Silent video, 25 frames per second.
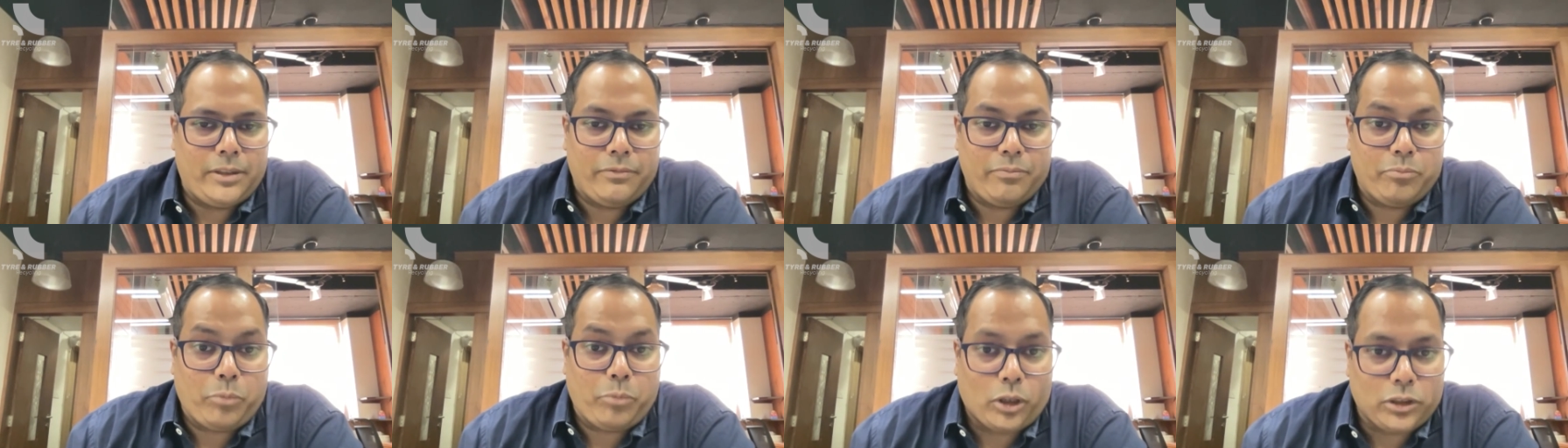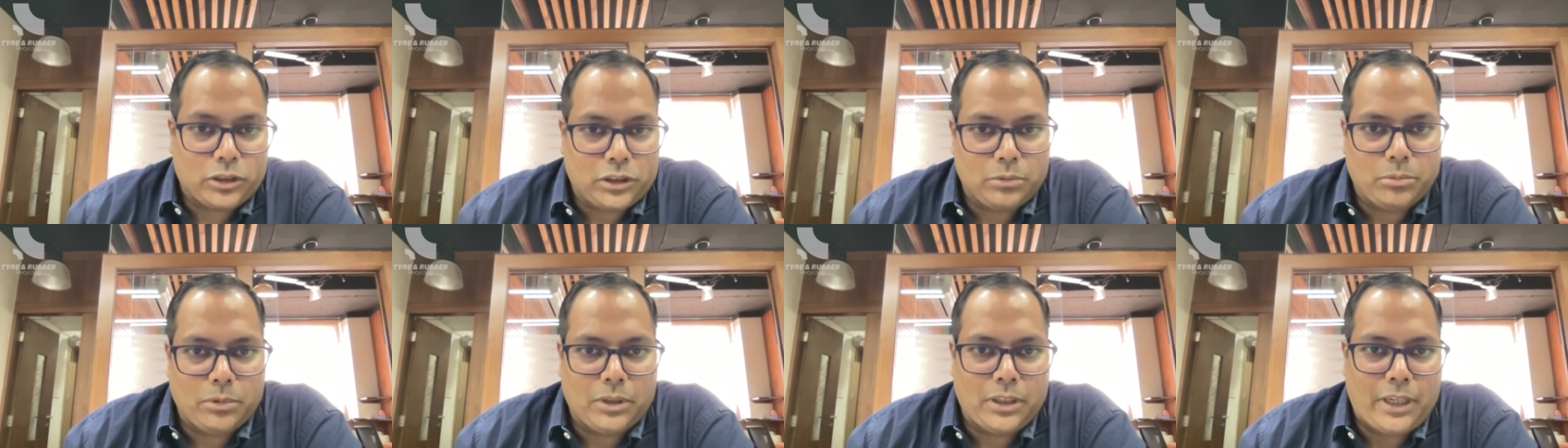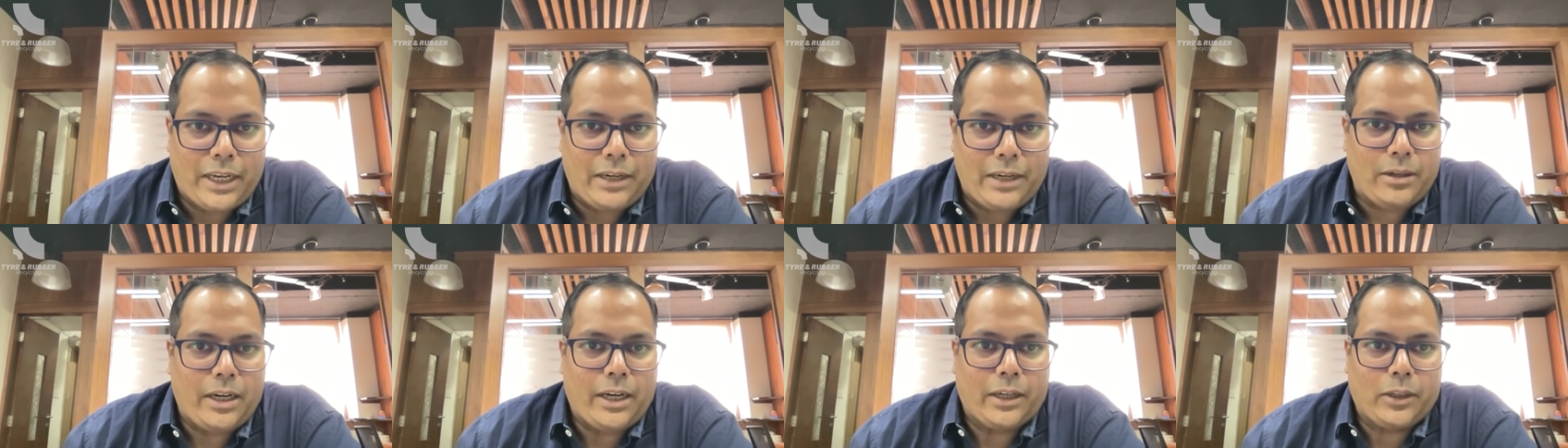if
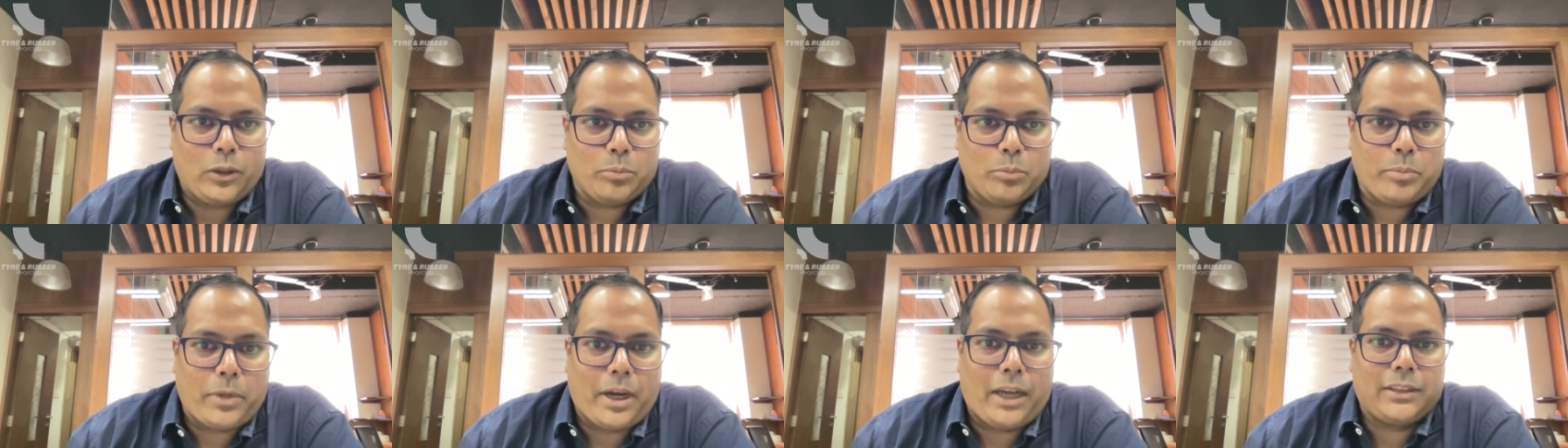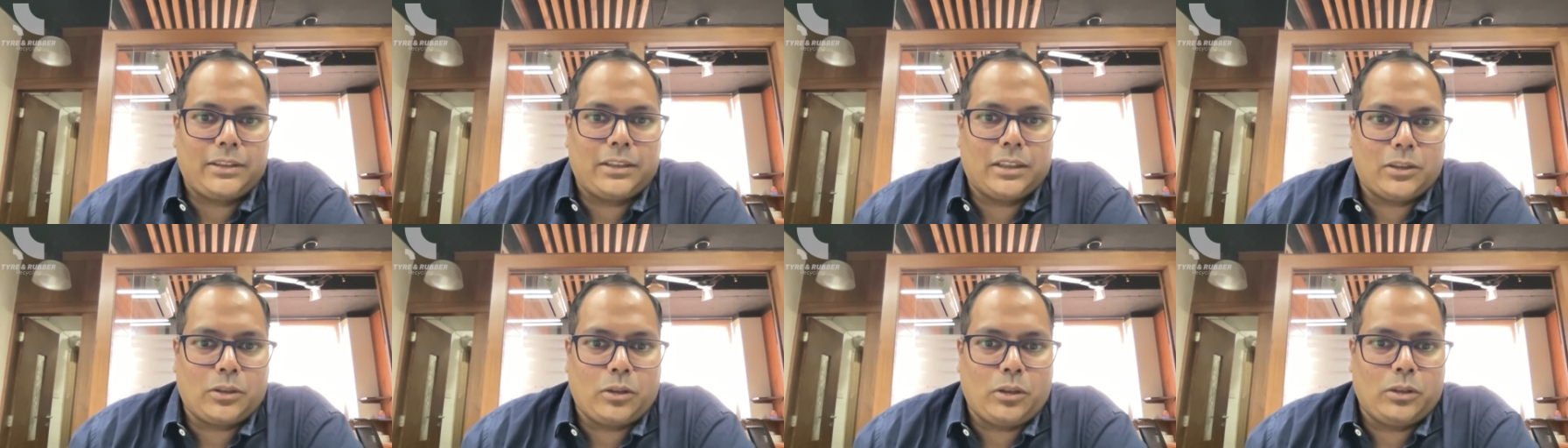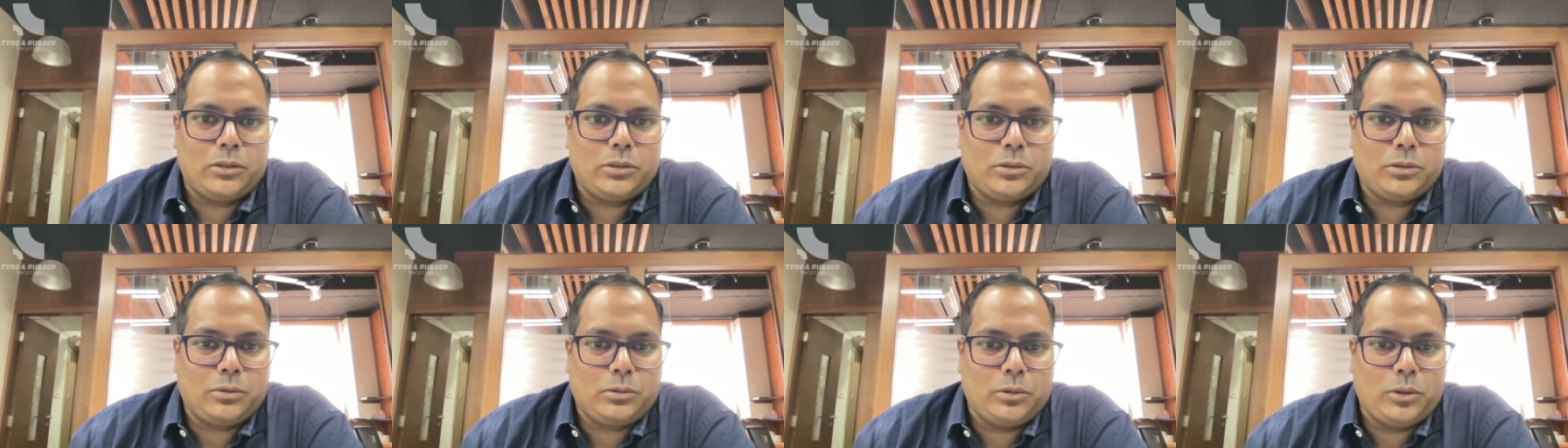possible i would like to pass
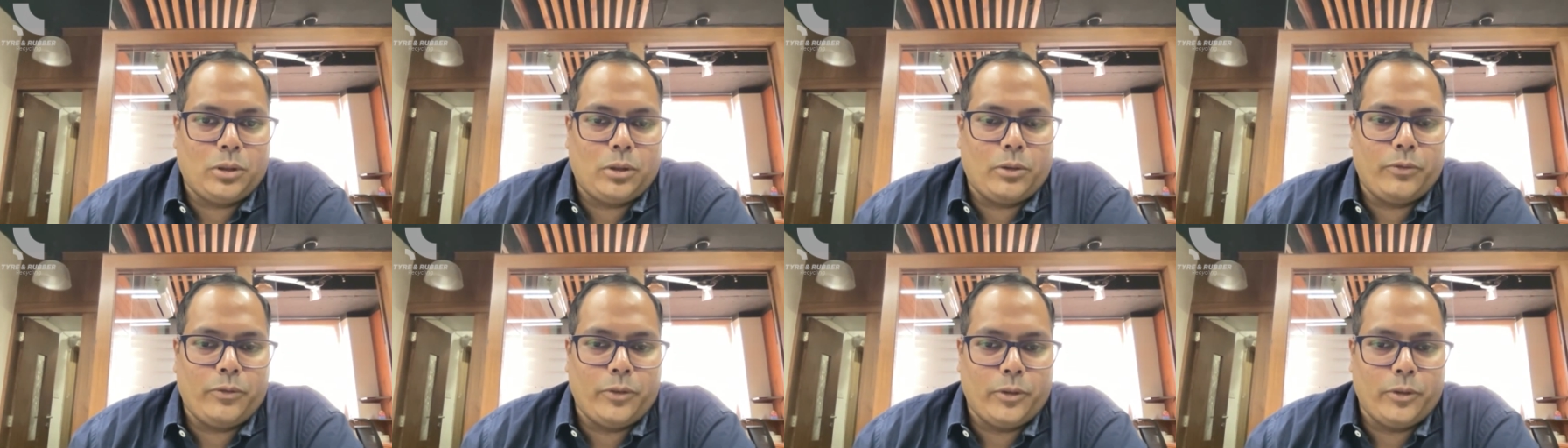across to your